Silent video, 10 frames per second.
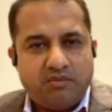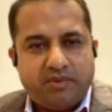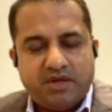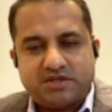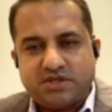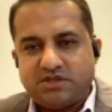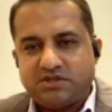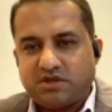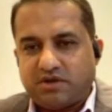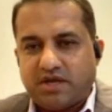
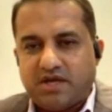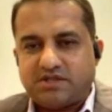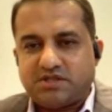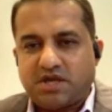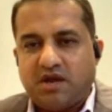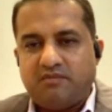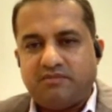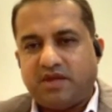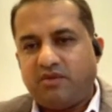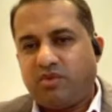Patients or guests
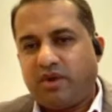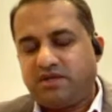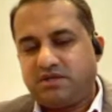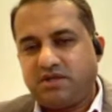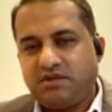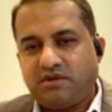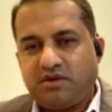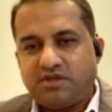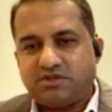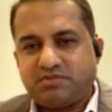come, they wait in the
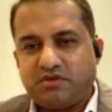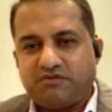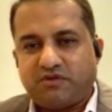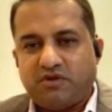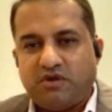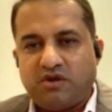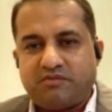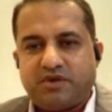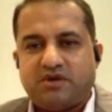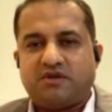hospital for a long
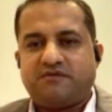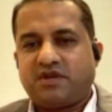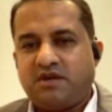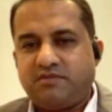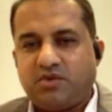period of time.